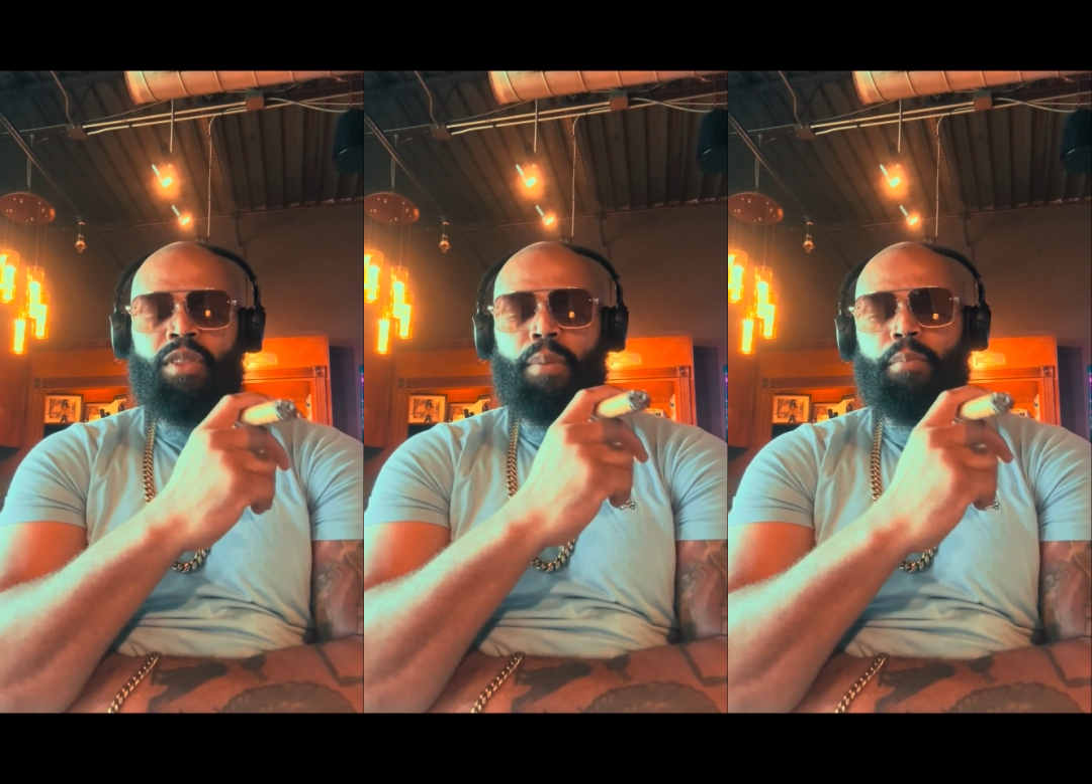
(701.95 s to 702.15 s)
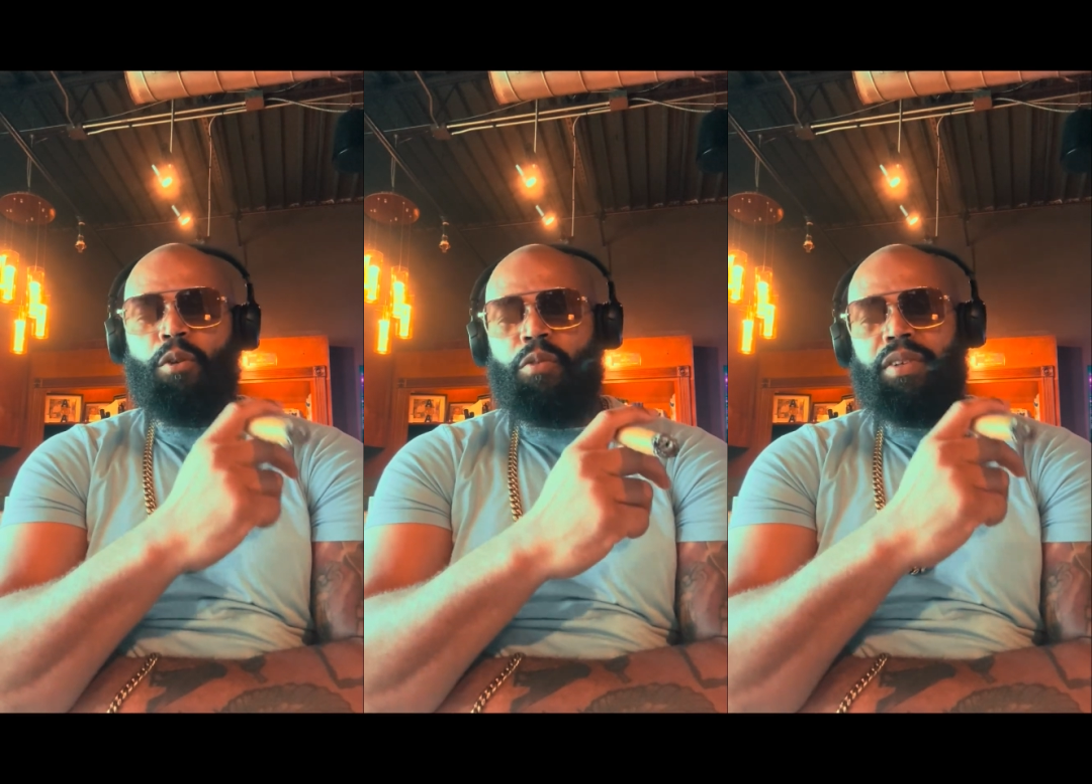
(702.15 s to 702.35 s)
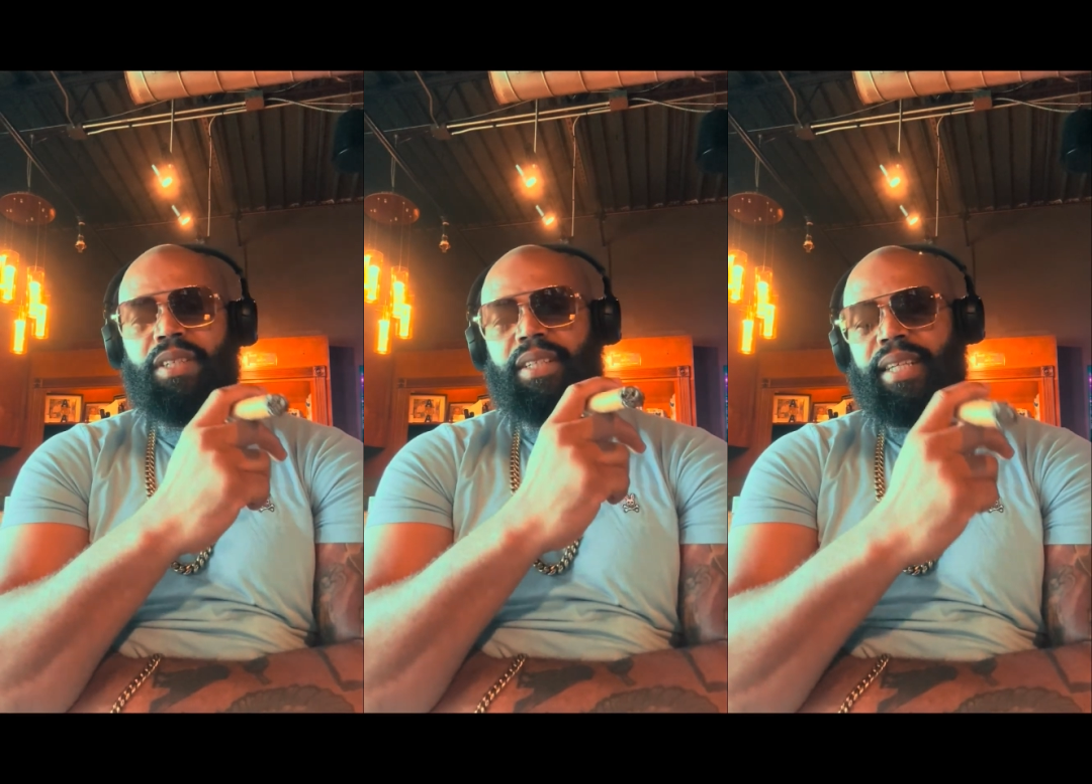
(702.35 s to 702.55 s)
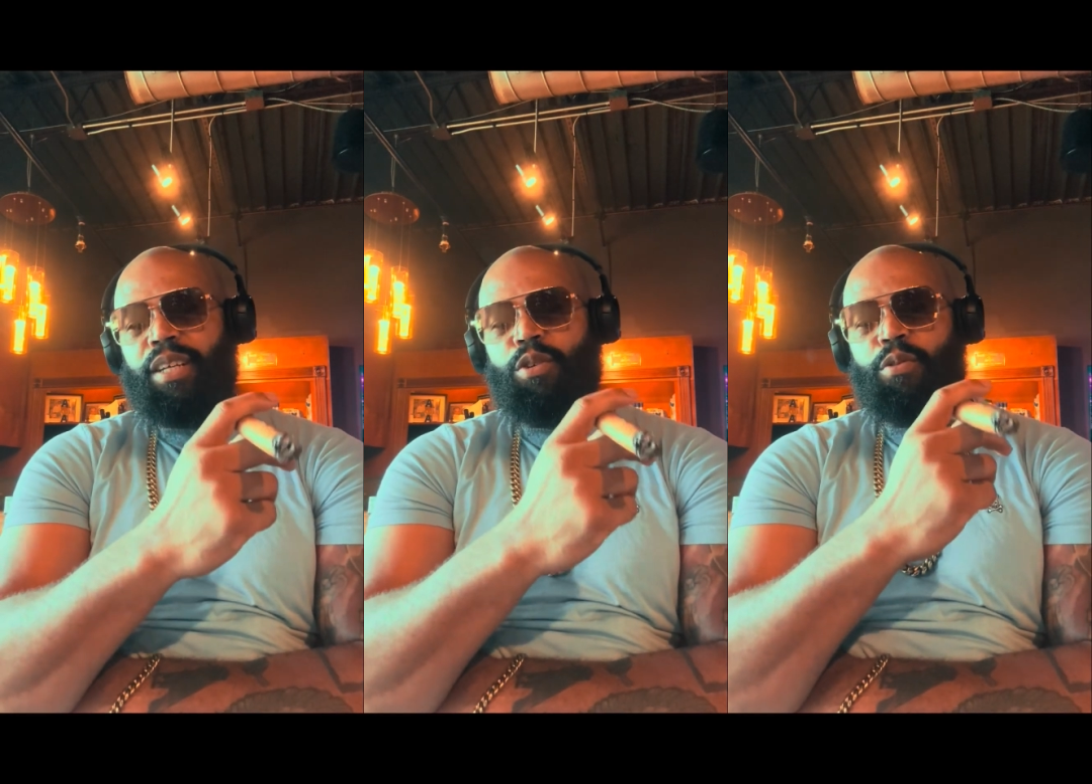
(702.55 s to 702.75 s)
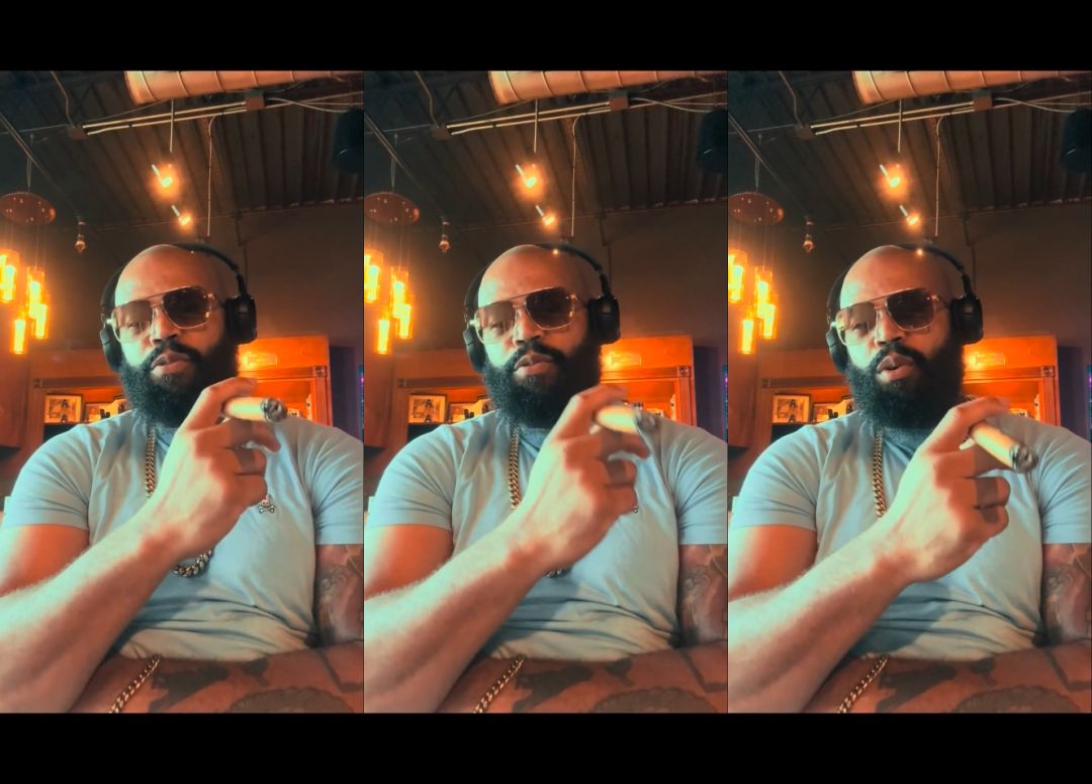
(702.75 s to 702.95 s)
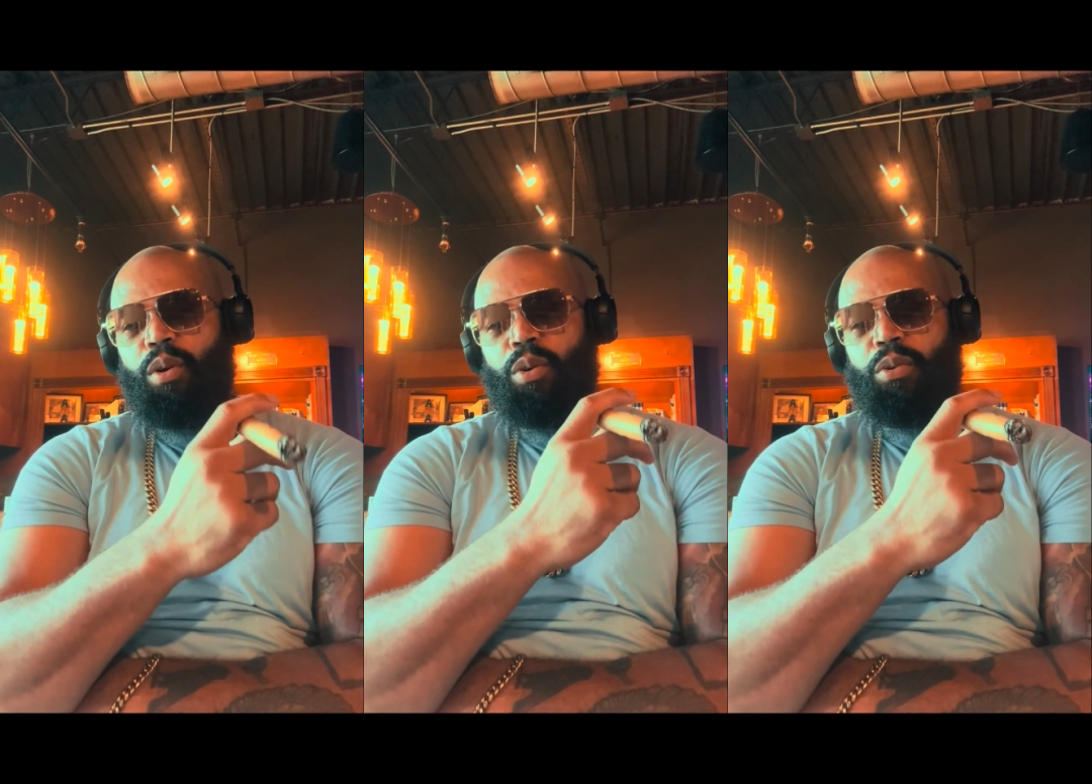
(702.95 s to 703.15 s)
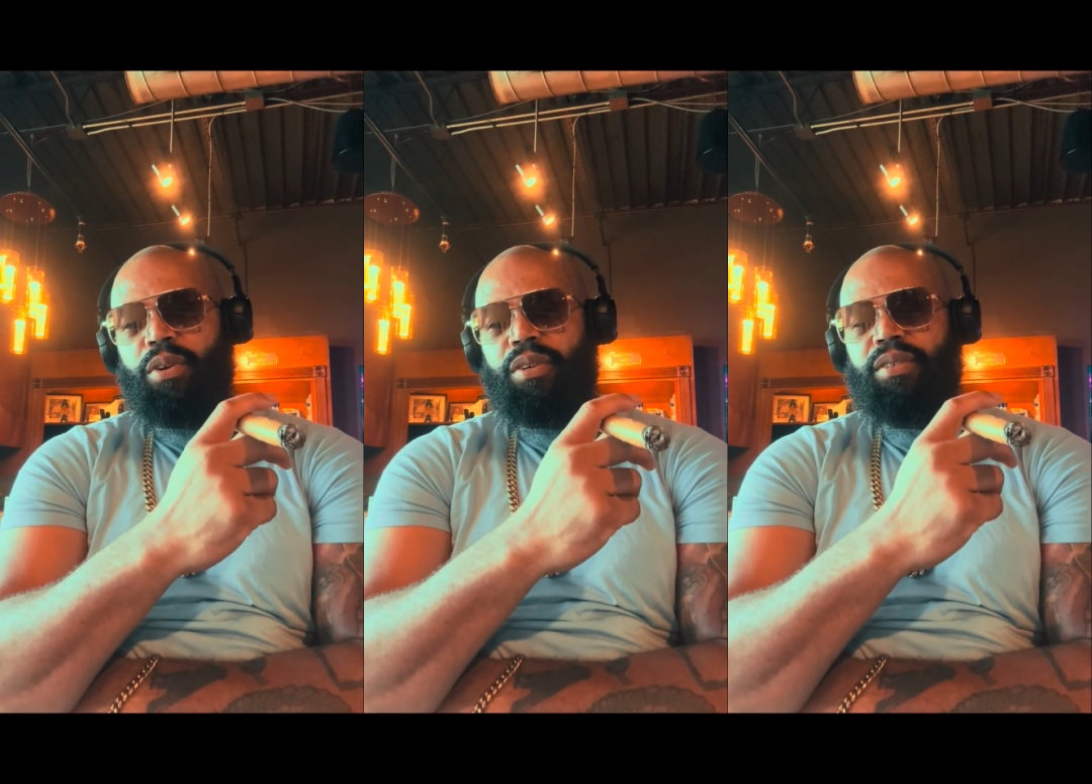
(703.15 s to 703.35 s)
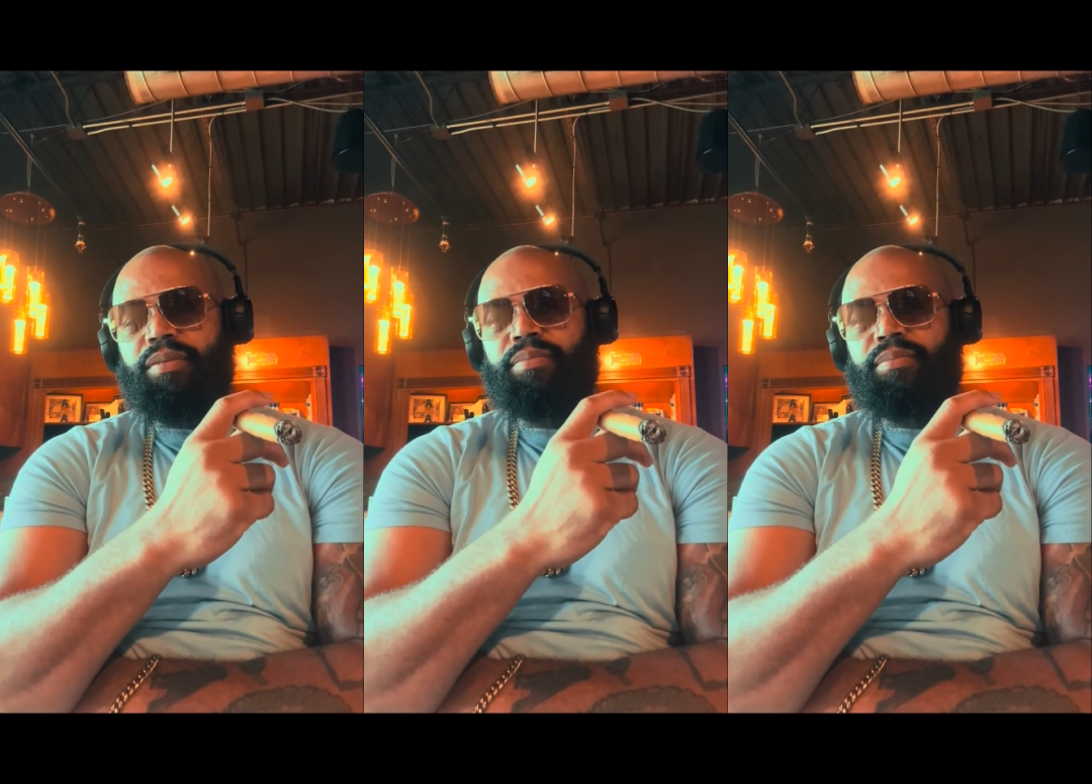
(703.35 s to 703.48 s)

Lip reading: moving the needle forward,